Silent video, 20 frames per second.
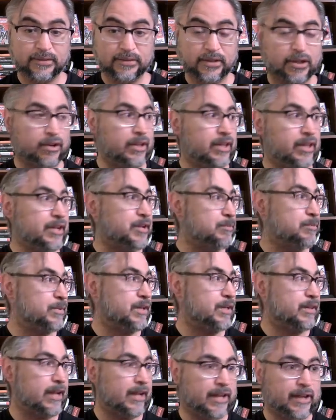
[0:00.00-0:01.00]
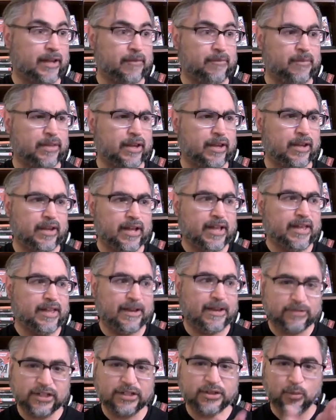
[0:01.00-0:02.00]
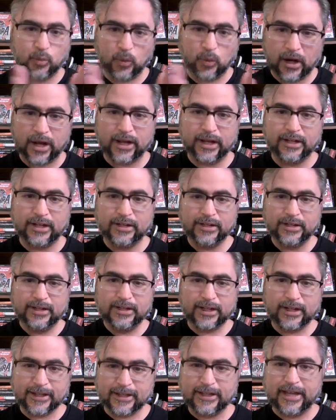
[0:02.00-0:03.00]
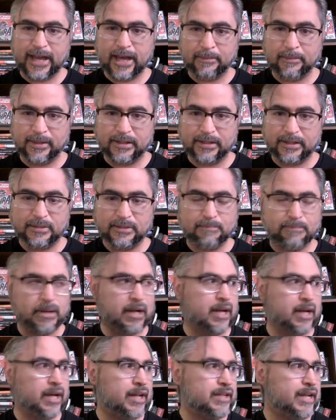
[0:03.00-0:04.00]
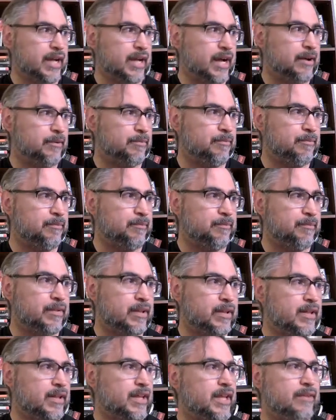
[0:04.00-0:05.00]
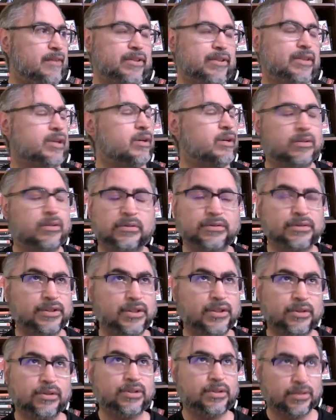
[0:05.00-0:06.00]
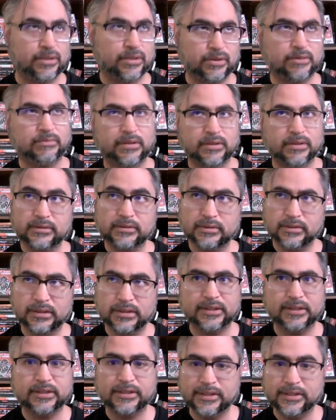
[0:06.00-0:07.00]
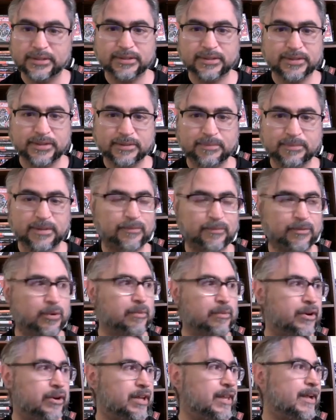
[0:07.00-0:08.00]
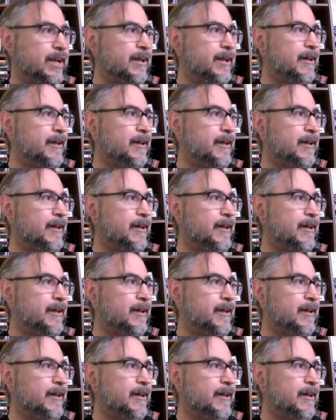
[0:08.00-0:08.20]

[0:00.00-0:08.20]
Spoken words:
You know, it could be, like, and they have such a wide, like, gamut. But even though YouTube, this platform, okay, like,